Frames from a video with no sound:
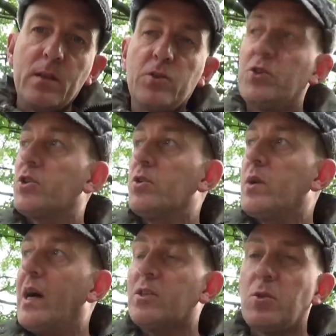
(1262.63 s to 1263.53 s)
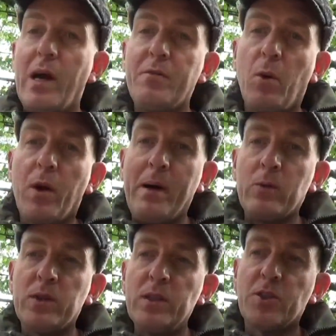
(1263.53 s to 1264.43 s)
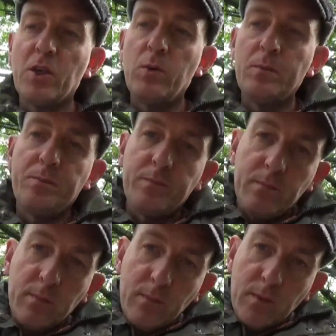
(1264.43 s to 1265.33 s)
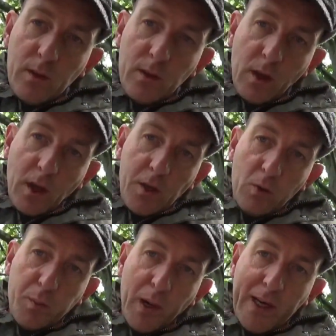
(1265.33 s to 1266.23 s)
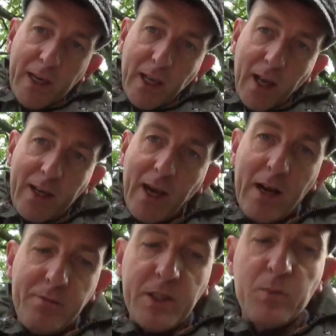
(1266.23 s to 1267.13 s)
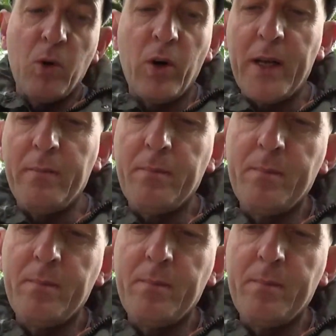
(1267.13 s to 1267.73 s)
just screw that to wherever you want to mount it to. You can use bracket like I have this morning,